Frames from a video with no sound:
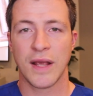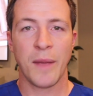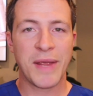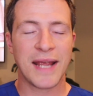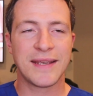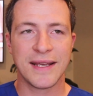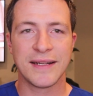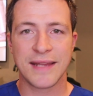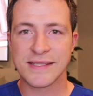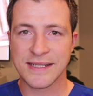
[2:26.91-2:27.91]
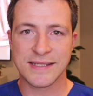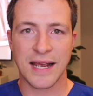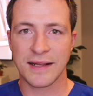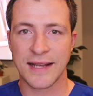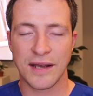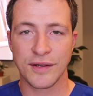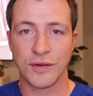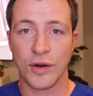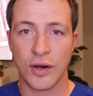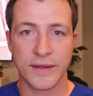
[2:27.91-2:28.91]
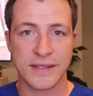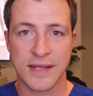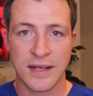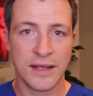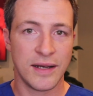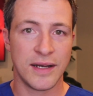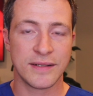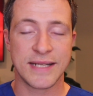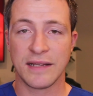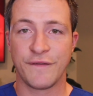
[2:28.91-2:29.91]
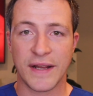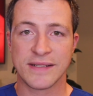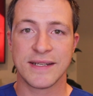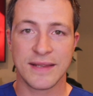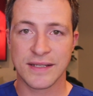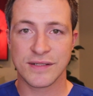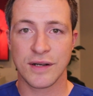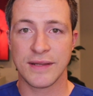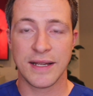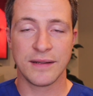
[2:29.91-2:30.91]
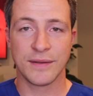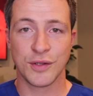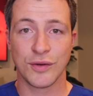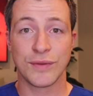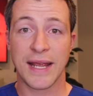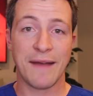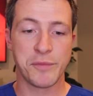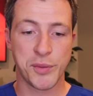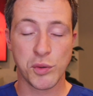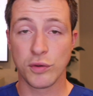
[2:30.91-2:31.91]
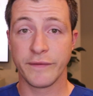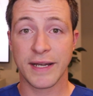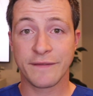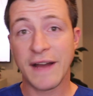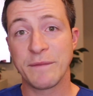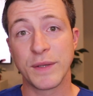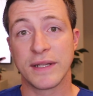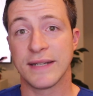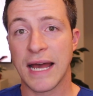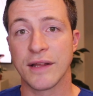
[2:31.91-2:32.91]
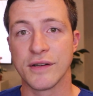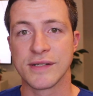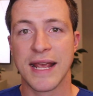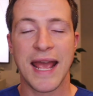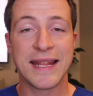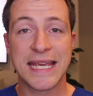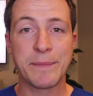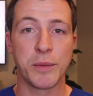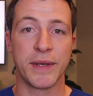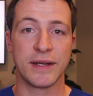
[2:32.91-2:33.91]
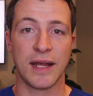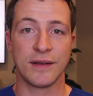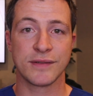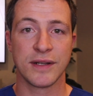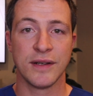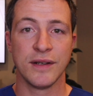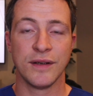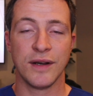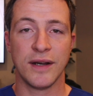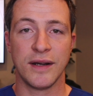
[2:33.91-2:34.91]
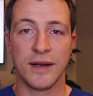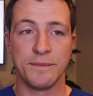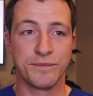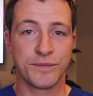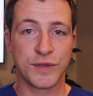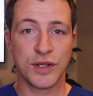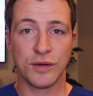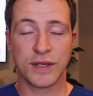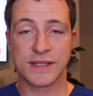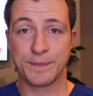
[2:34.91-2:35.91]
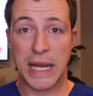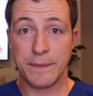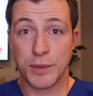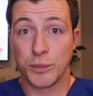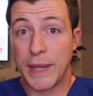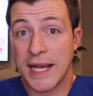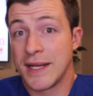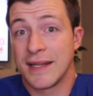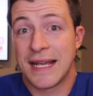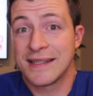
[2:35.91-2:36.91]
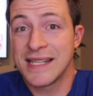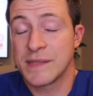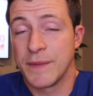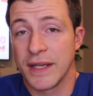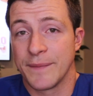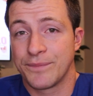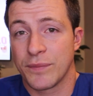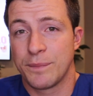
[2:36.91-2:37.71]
I mean, I get it. That's exactly how, all these daily fantasy things are. They have a pool of like $5 million and they keep $1 million, because people paid in like $6 million.